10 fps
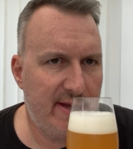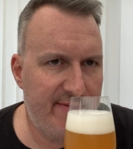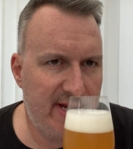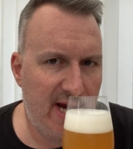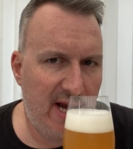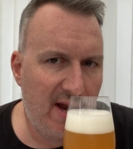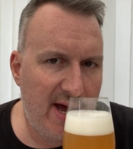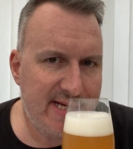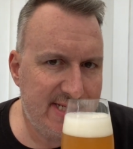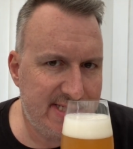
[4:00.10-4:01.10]
giving it a
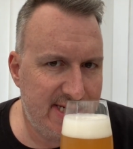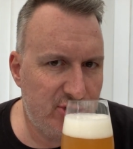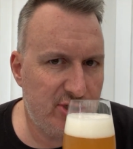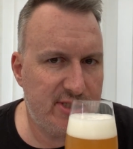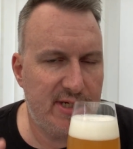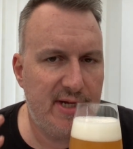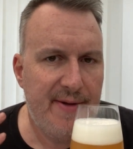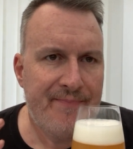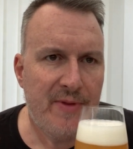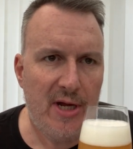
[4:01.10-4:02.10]
lighter citrus than a,
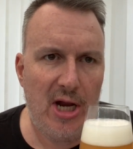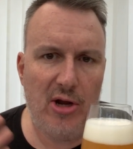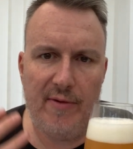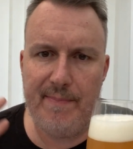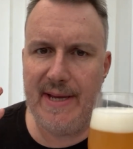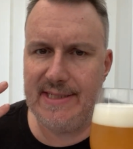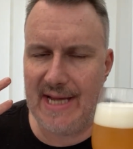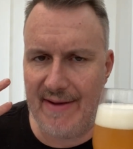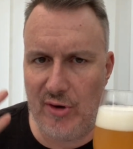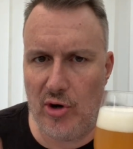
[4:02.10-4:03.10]
a lot of beers
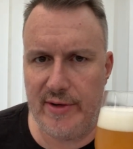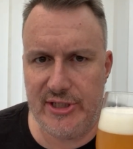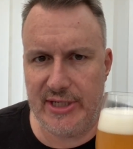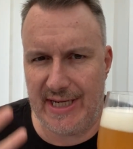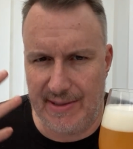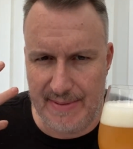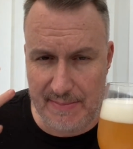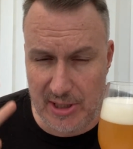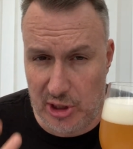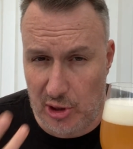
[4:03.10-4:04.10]
that have orange and it can be
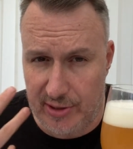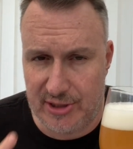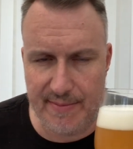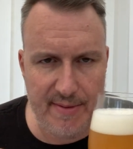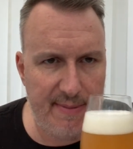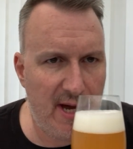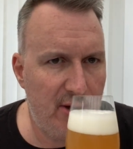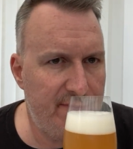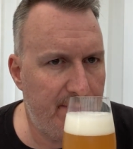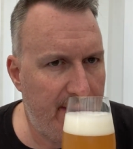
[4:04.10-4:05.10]
the orange can be a bit
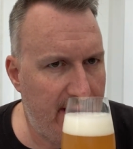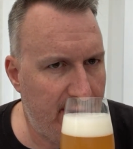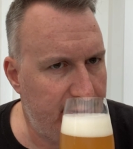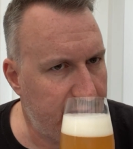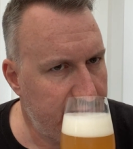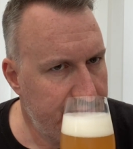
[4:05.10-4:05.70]
overpowering.